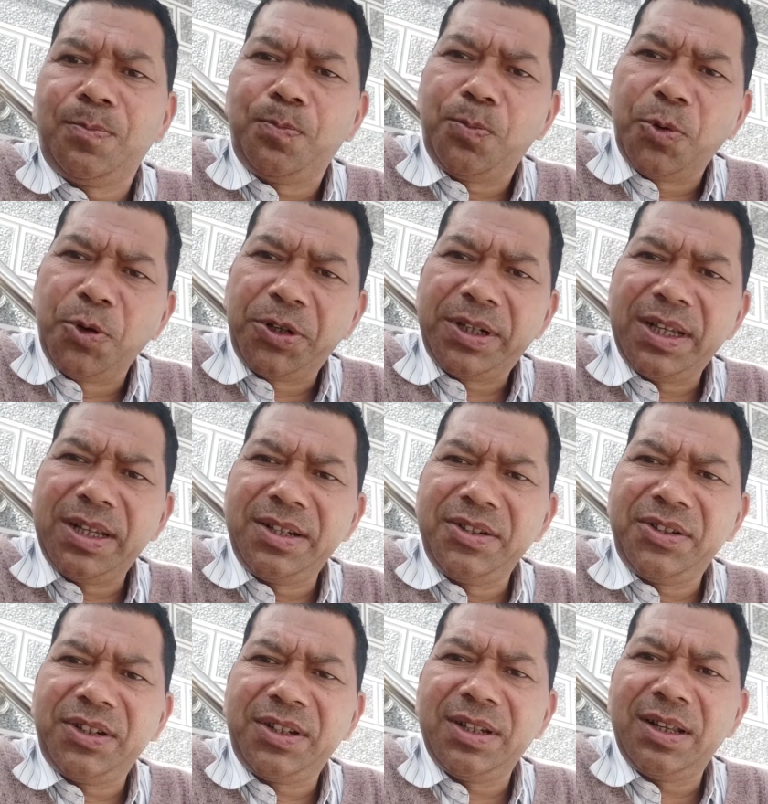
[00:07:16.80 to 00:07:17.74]

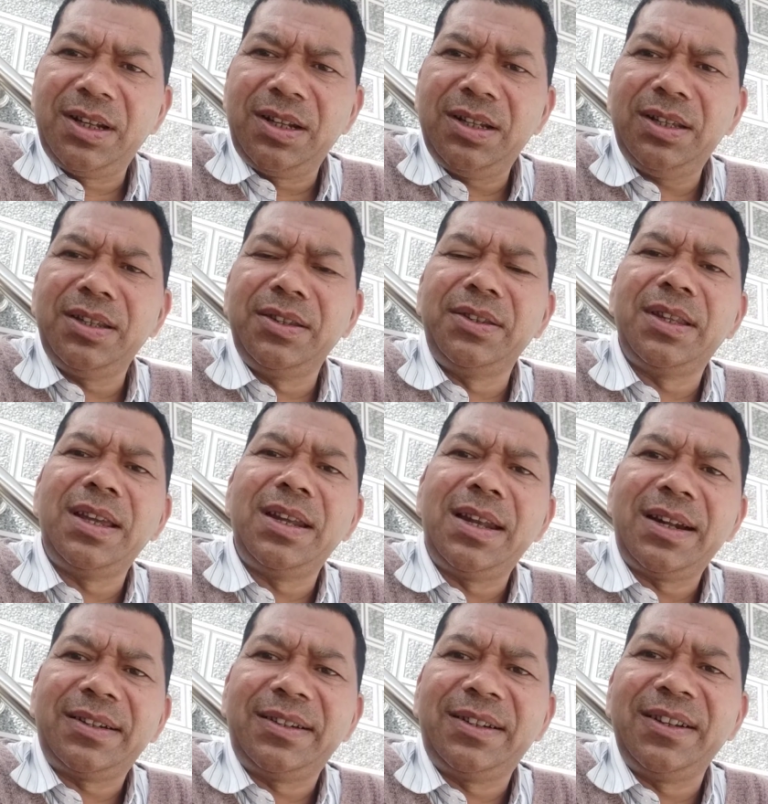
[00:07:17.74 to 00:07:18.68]
Potential in the
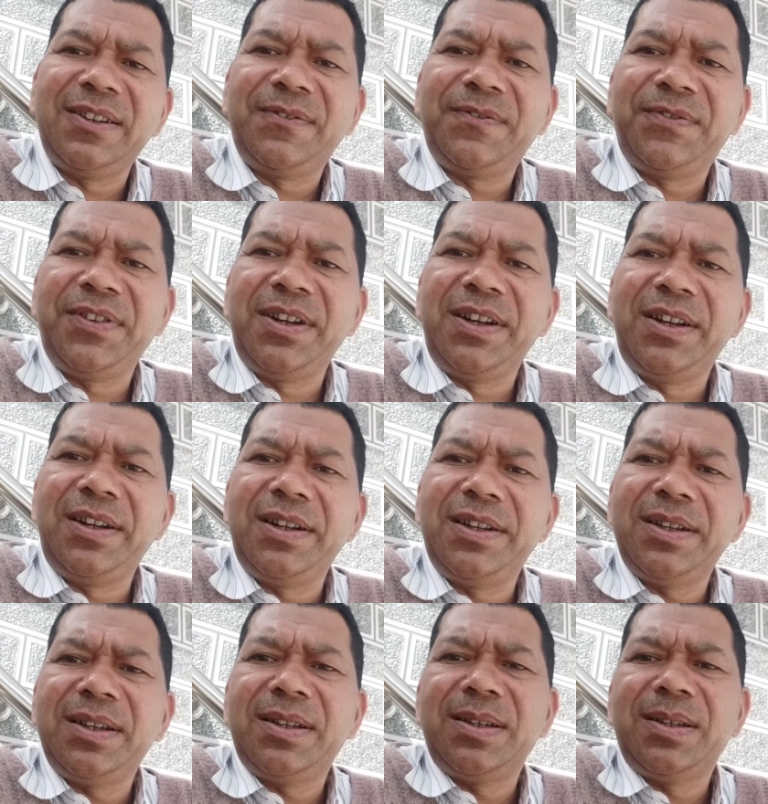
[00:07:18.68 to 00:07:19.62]
electric
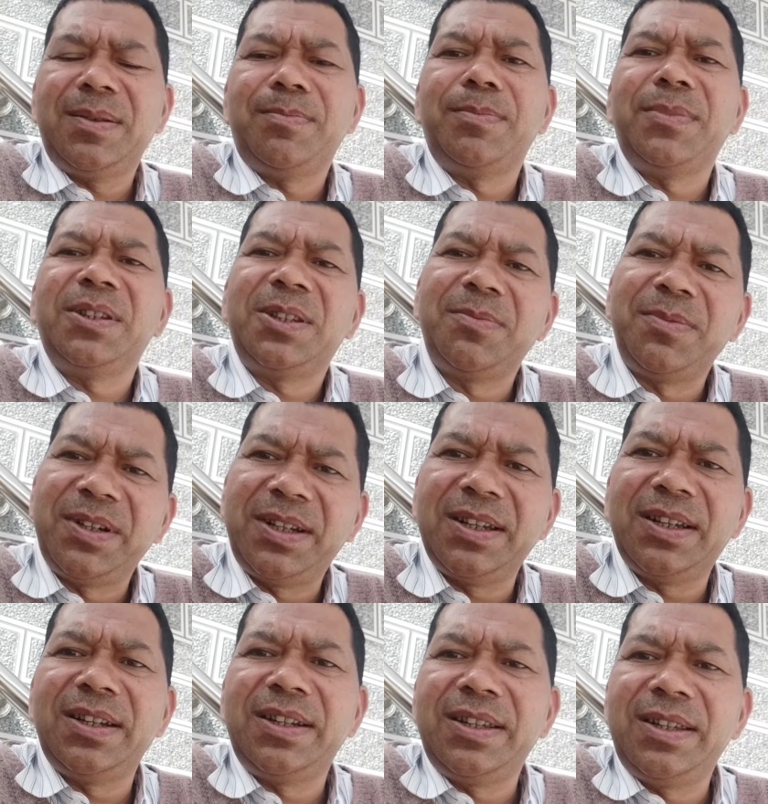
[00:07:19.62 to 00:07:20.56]
field
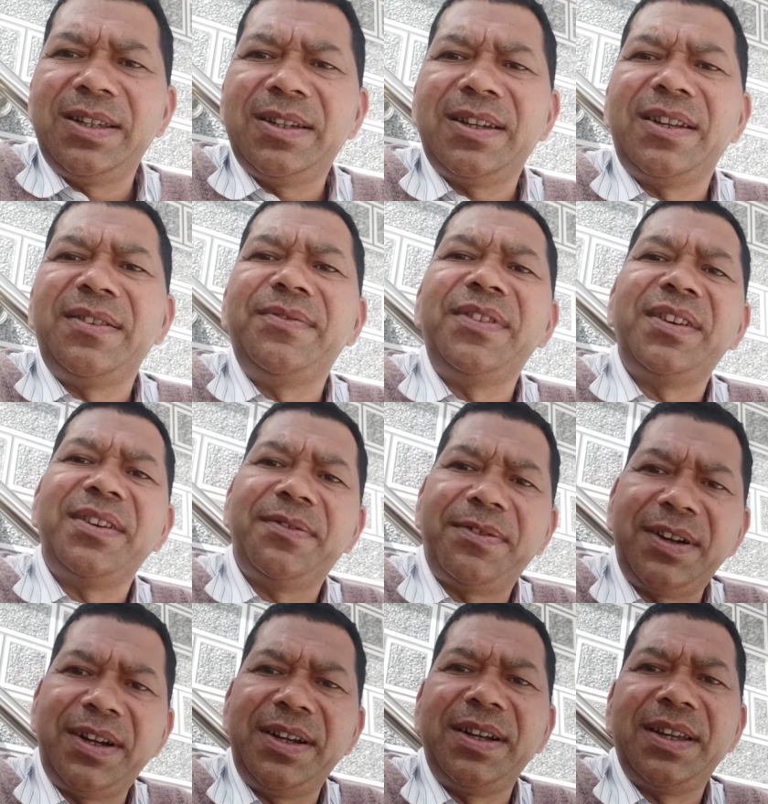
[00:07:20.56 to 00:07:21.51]
mathematically can be
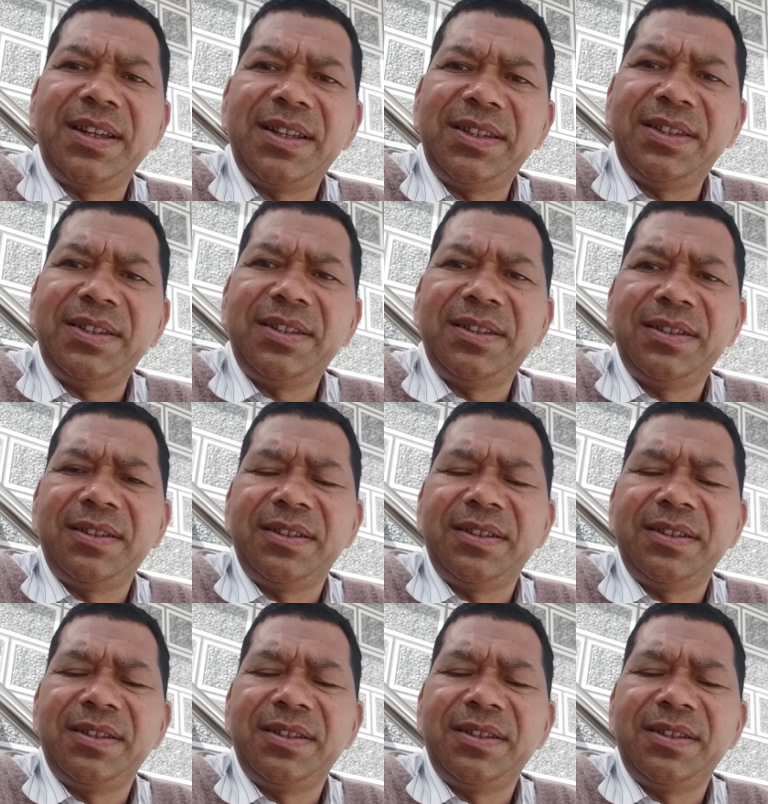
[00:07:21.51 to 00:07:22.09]
defined as